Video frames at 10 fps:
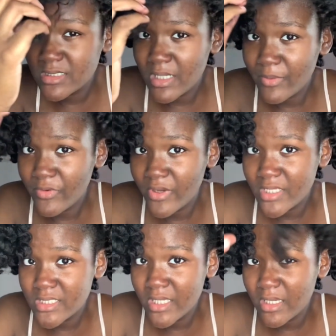
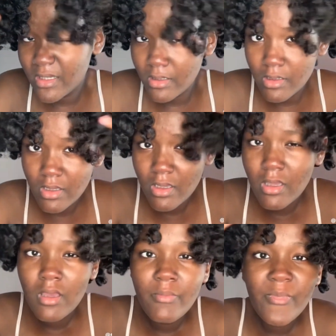separating,
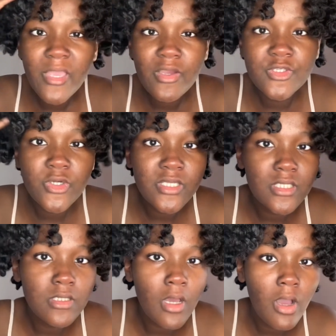making sure
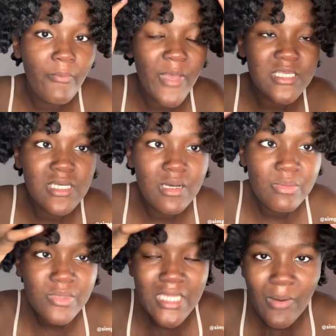to not mess
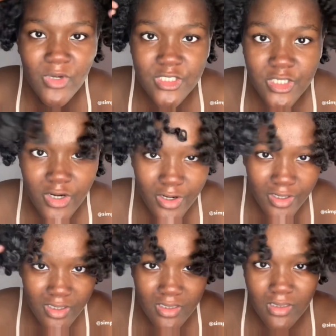up that much
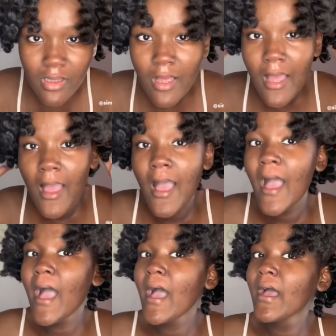curl,
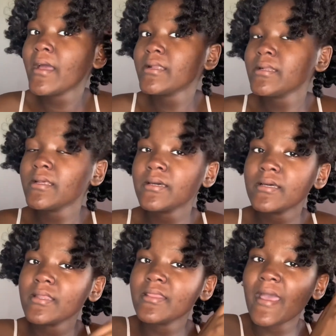and
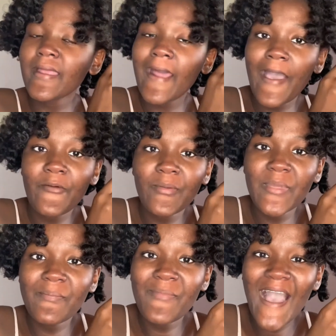then I will
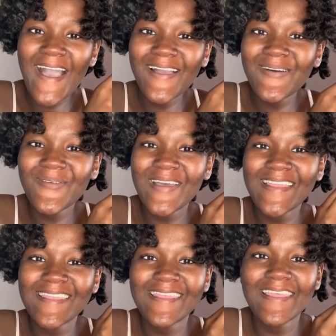be back
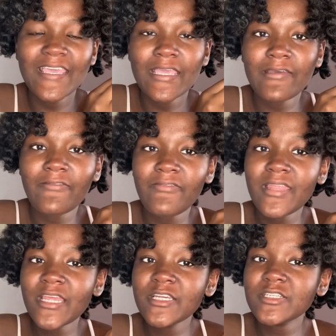with the
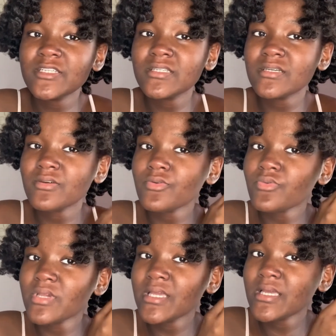finished
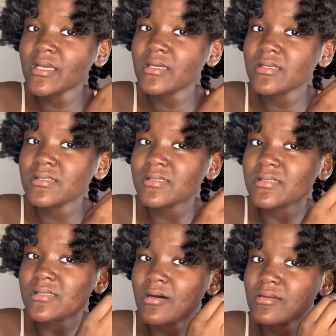
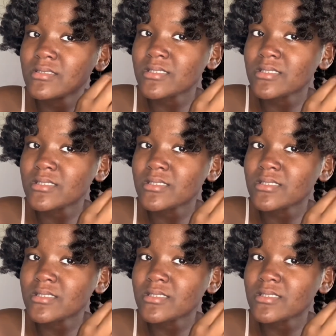result.